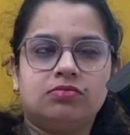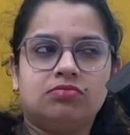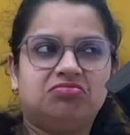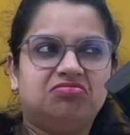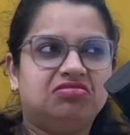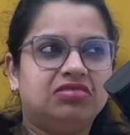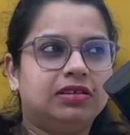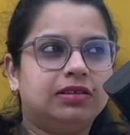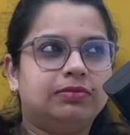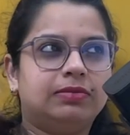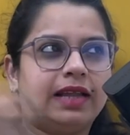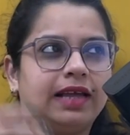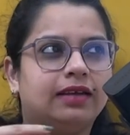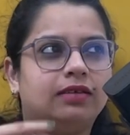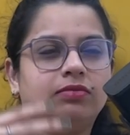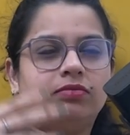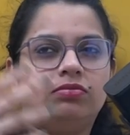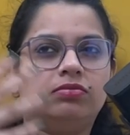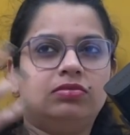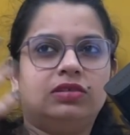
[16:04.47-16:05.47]

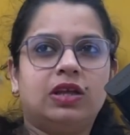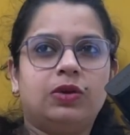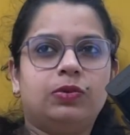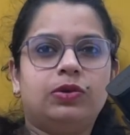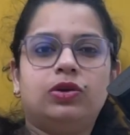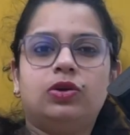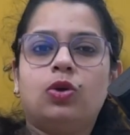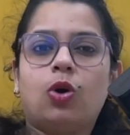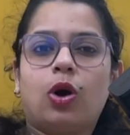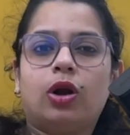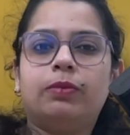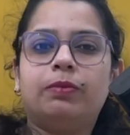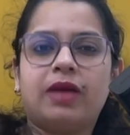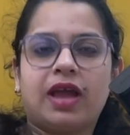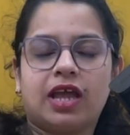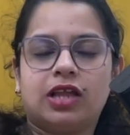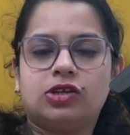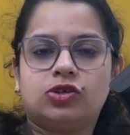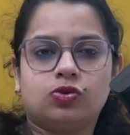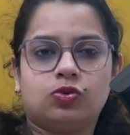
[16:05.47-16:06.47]
they will not
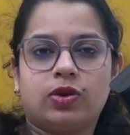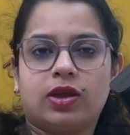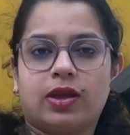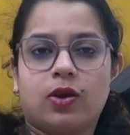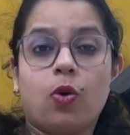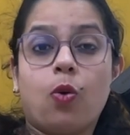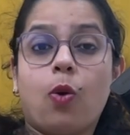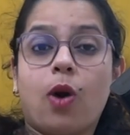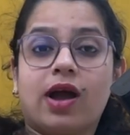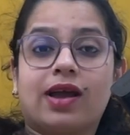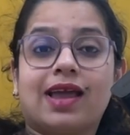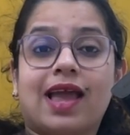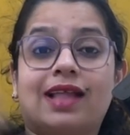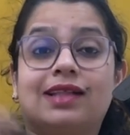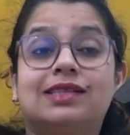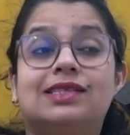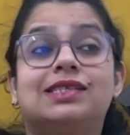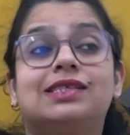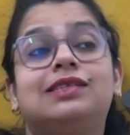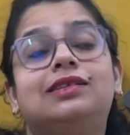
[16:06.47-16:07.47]
bear to go
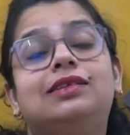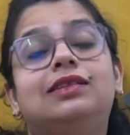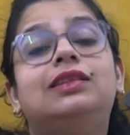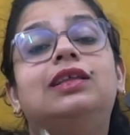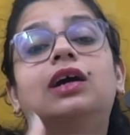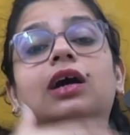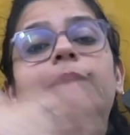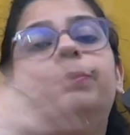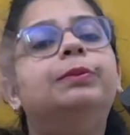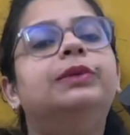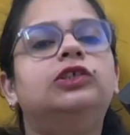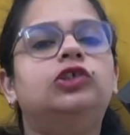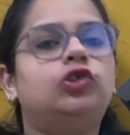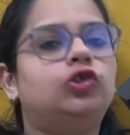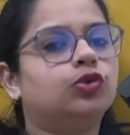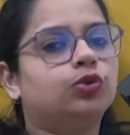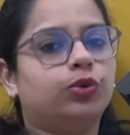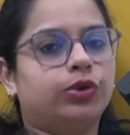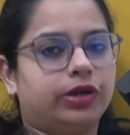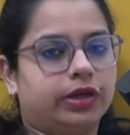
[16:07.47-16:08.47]
against the
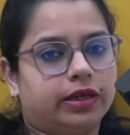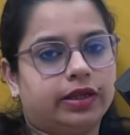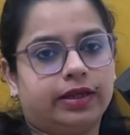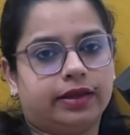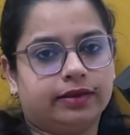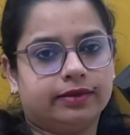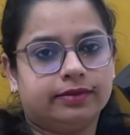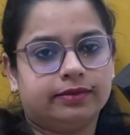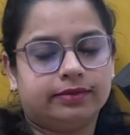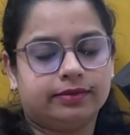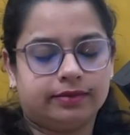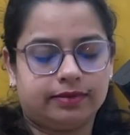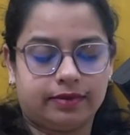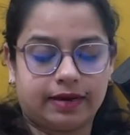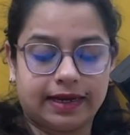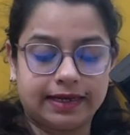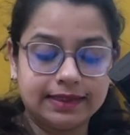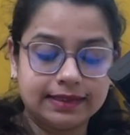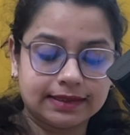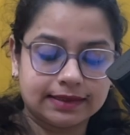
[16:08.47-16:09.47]
majority,
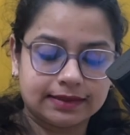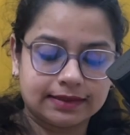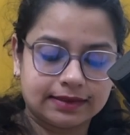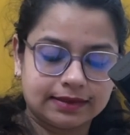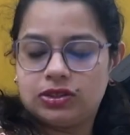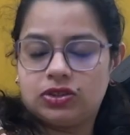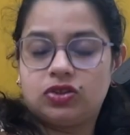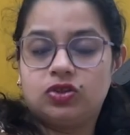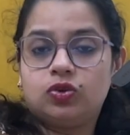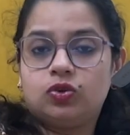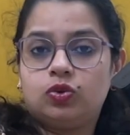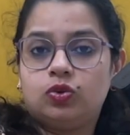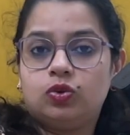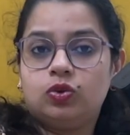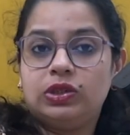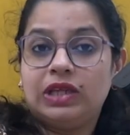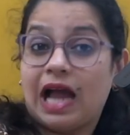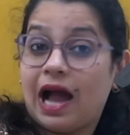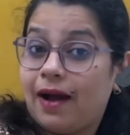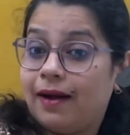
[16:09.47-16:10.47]
right? So
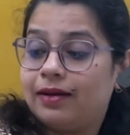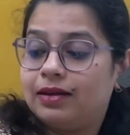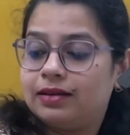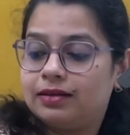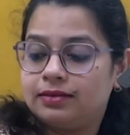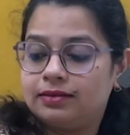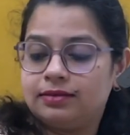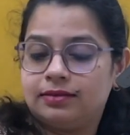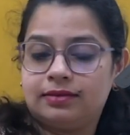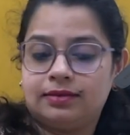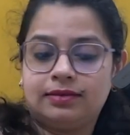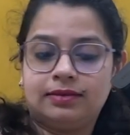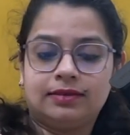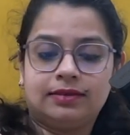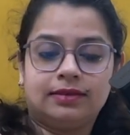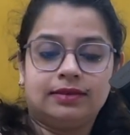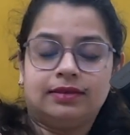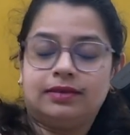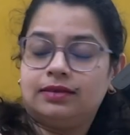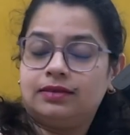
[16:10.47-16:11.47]
yeah,
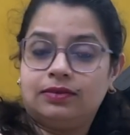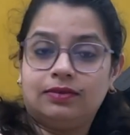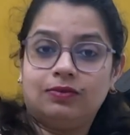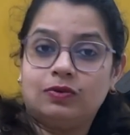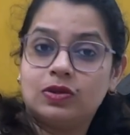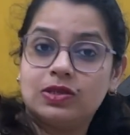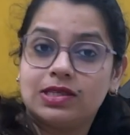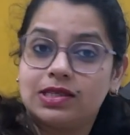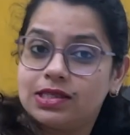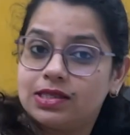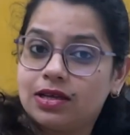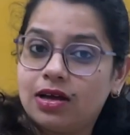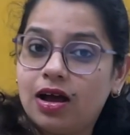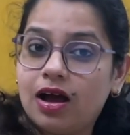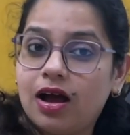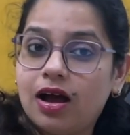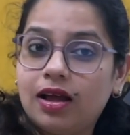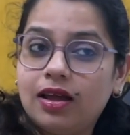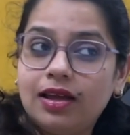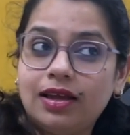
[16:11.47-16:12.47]
was
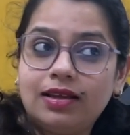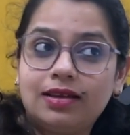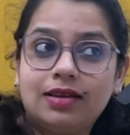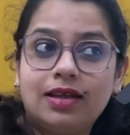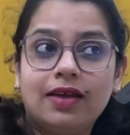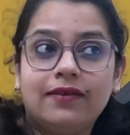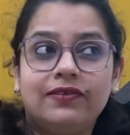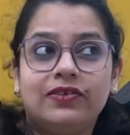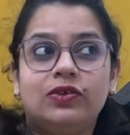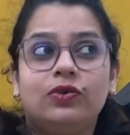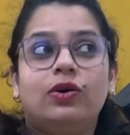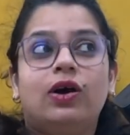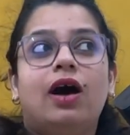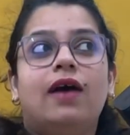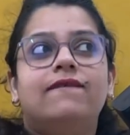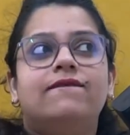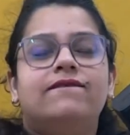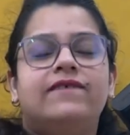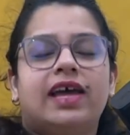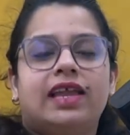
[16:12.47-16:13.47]
it gives you
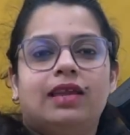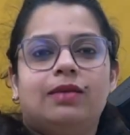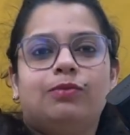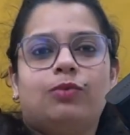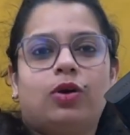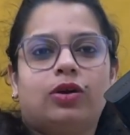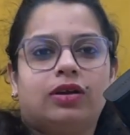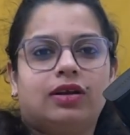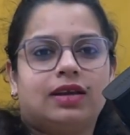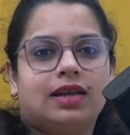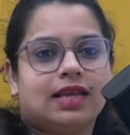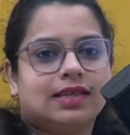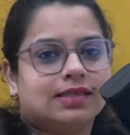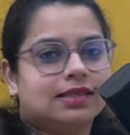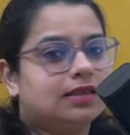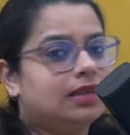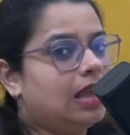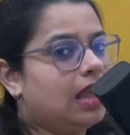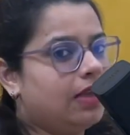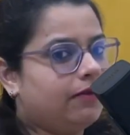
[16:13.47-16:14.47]
a very important
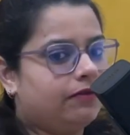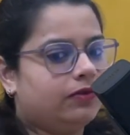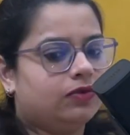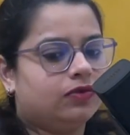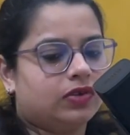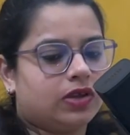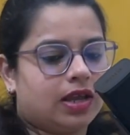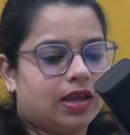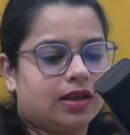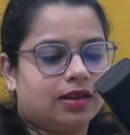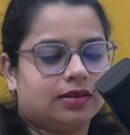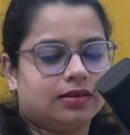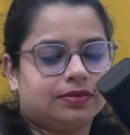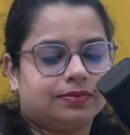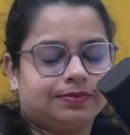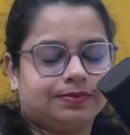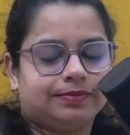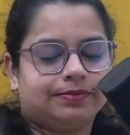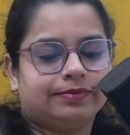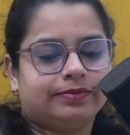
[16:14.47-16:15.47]
lesson if you take it,
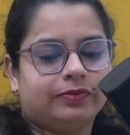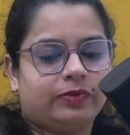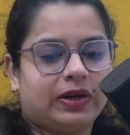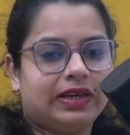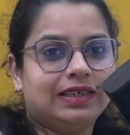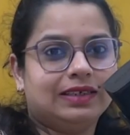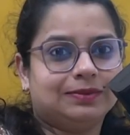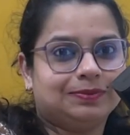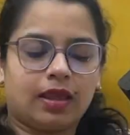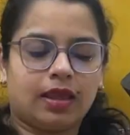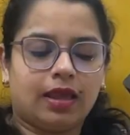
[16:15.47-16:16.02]
right?